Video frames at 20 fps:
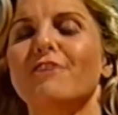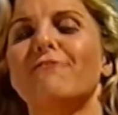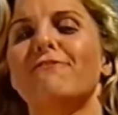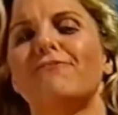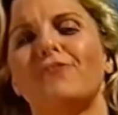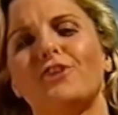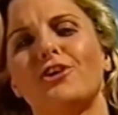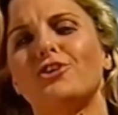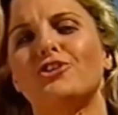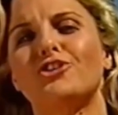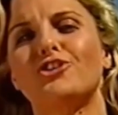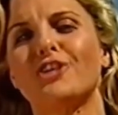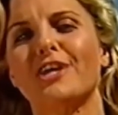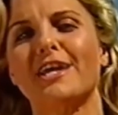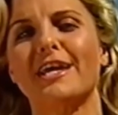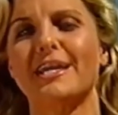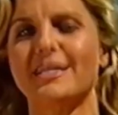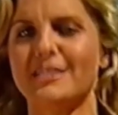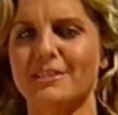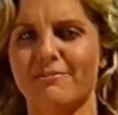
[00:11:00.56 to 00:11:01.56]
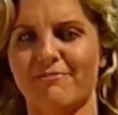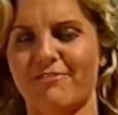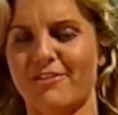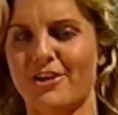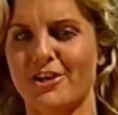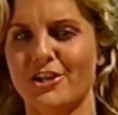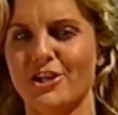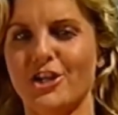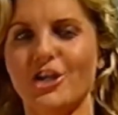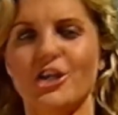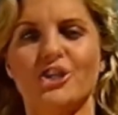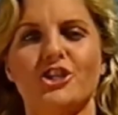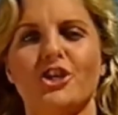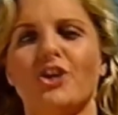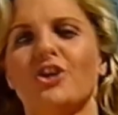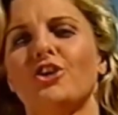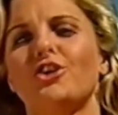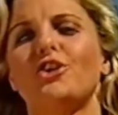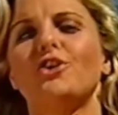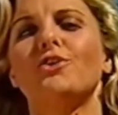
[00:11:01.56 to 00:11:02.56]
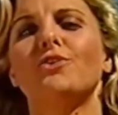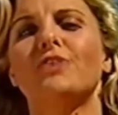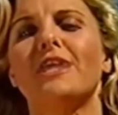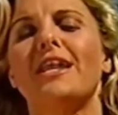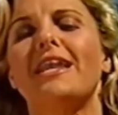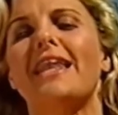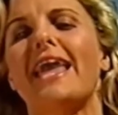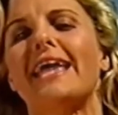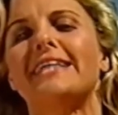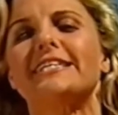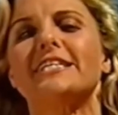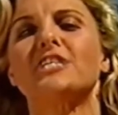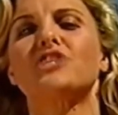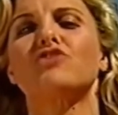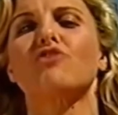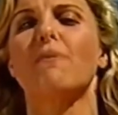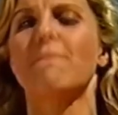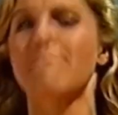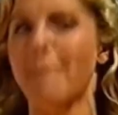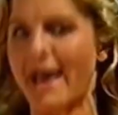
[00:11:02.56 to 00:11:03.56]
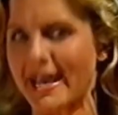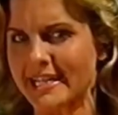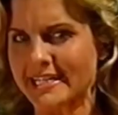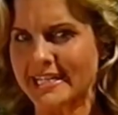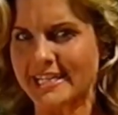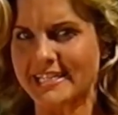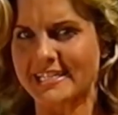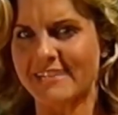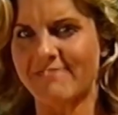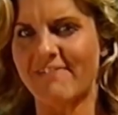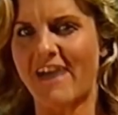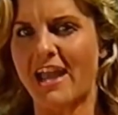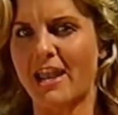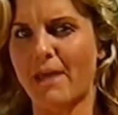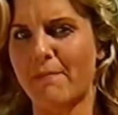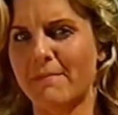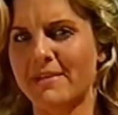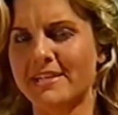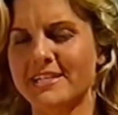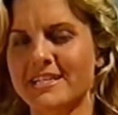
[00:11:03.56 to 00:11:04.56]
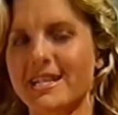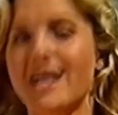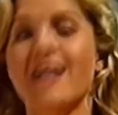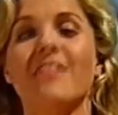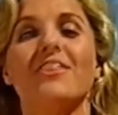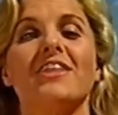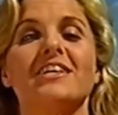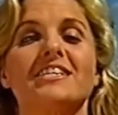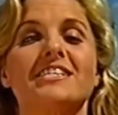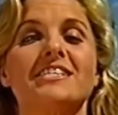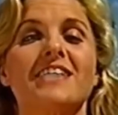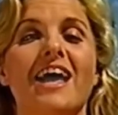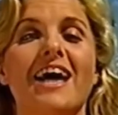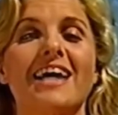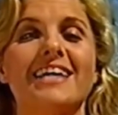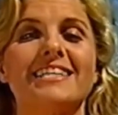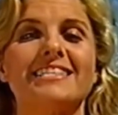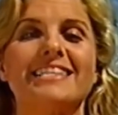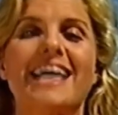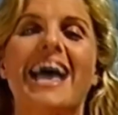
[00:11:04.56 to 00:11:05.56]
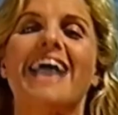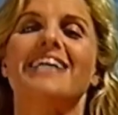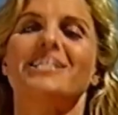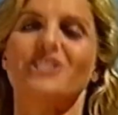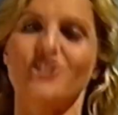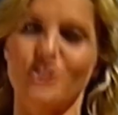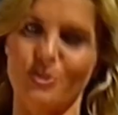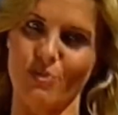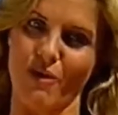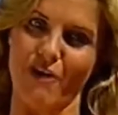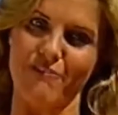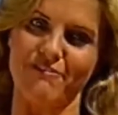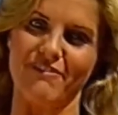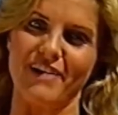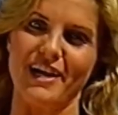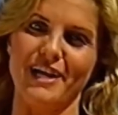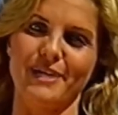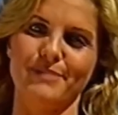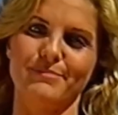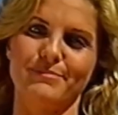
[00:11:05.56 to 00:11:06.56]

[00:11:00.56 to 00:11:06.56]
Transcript: the future is fun, showing you the latest dramatic developments that science has to offer.